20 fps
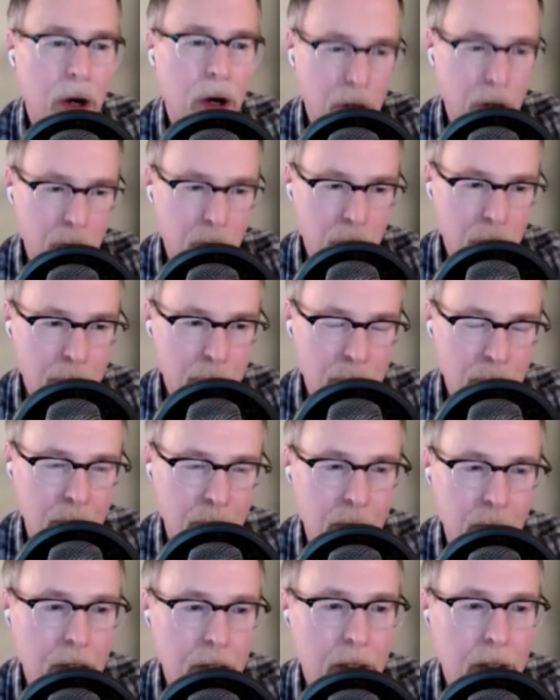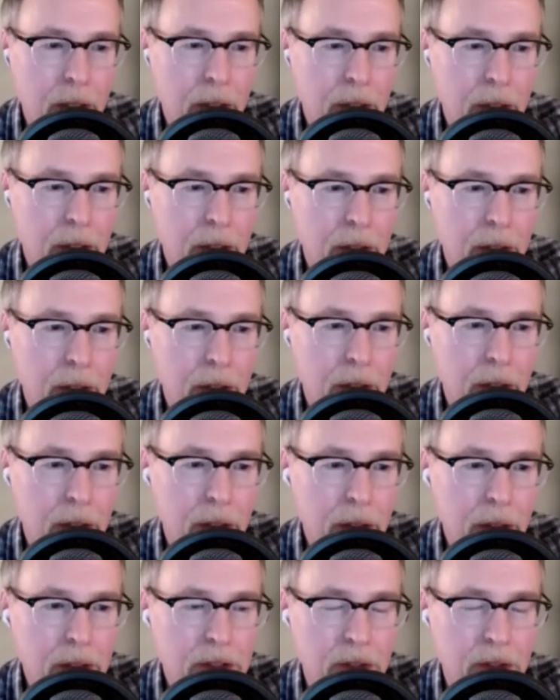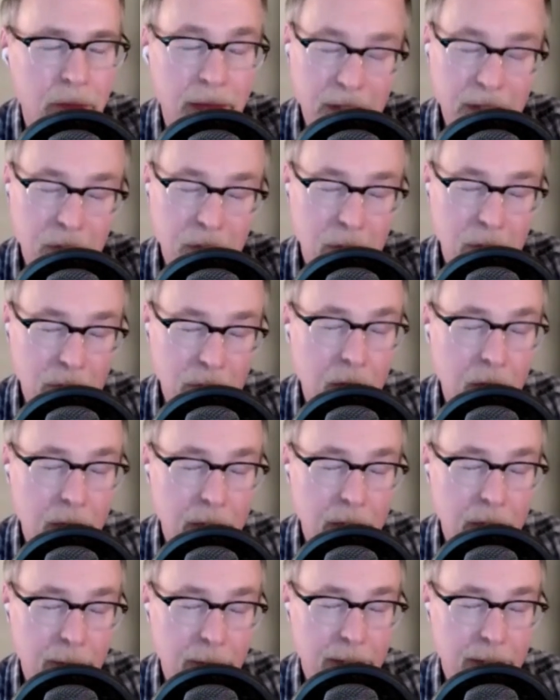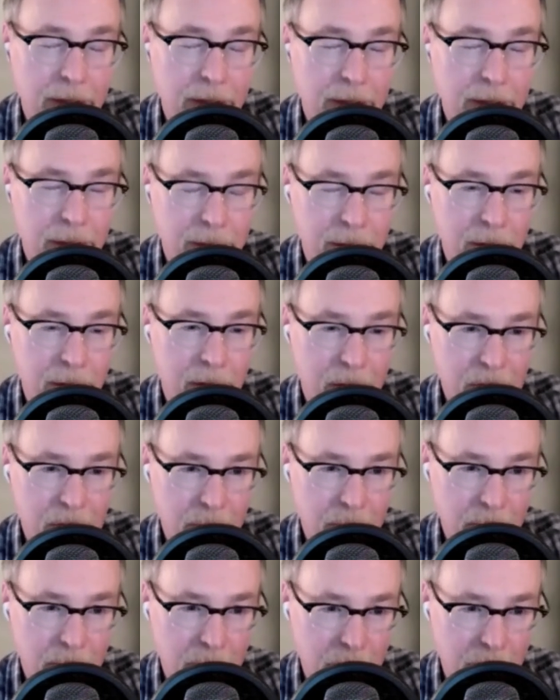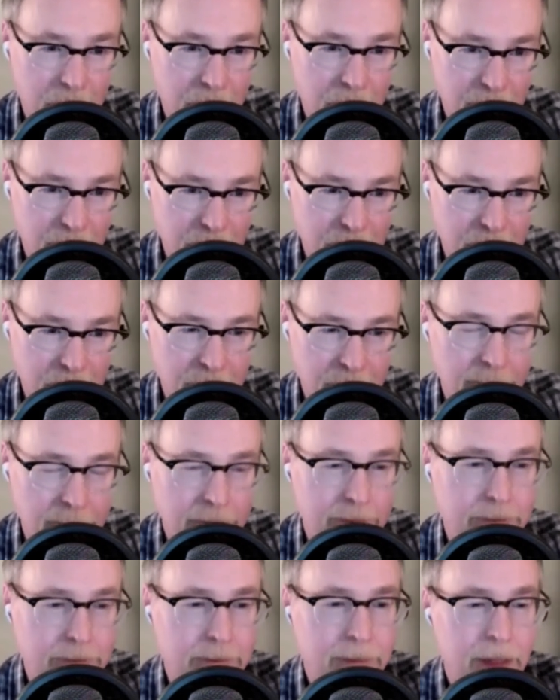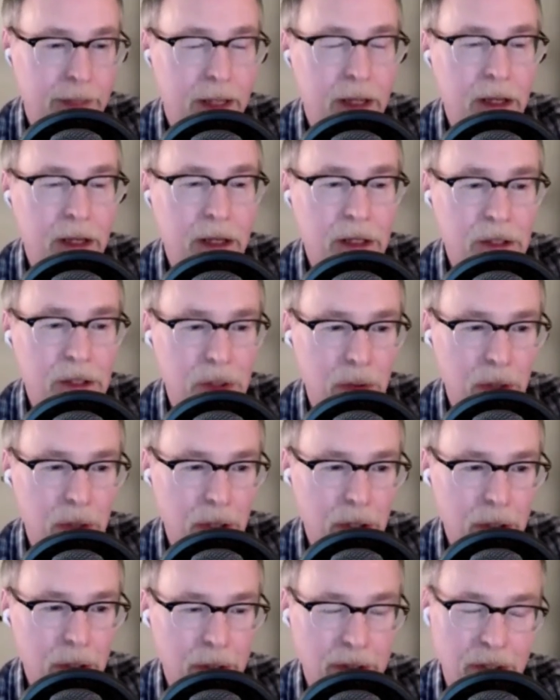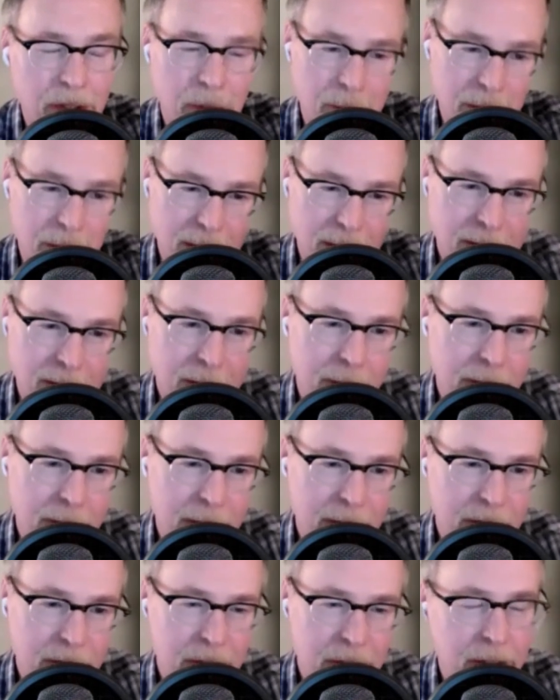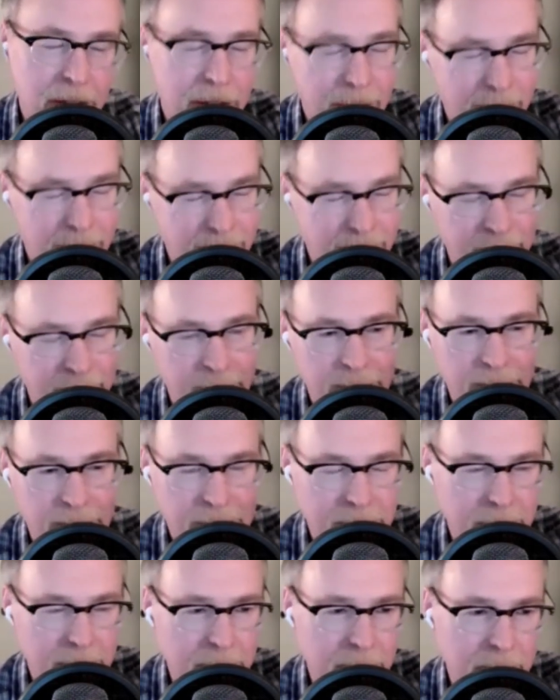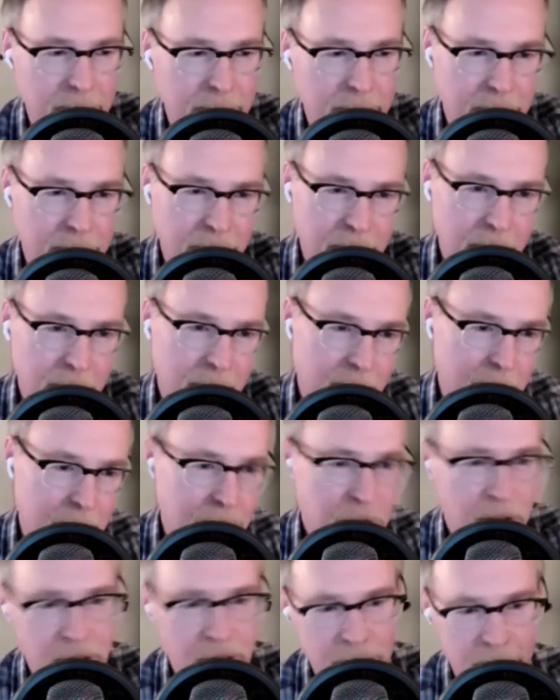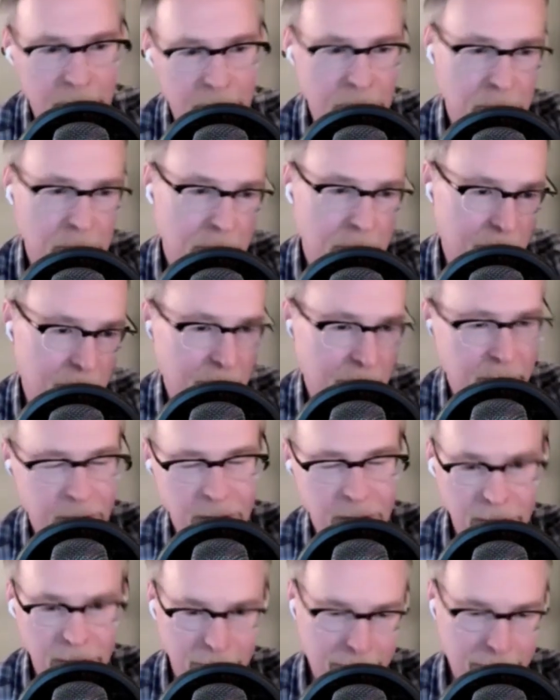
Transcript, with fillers: Her book, so that's all documented in the hospital records. So her, so because I'm an engineer, I like things that are, you know, you can observe, measure, calculate.